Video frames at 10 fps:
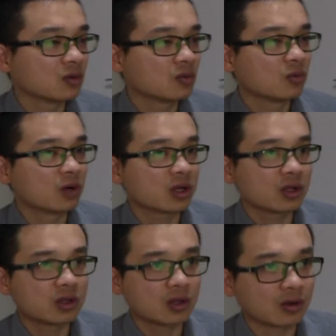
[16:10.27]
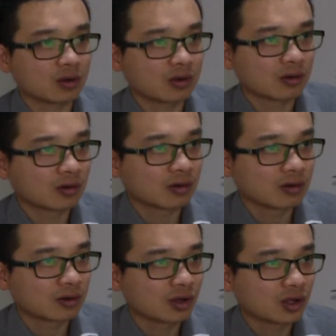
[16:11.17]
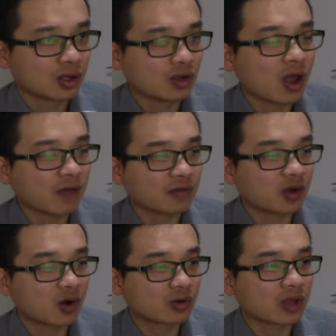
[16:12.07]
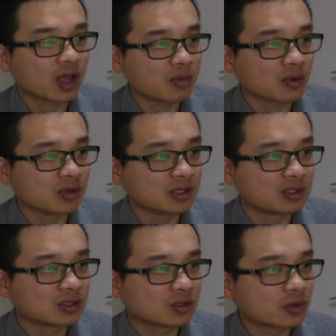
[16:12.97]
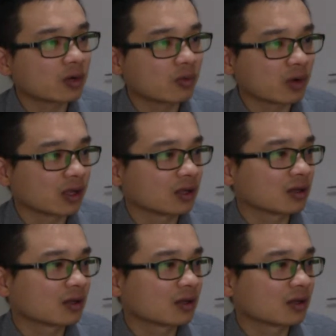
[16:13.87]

what do? You have to call the ambulance straight away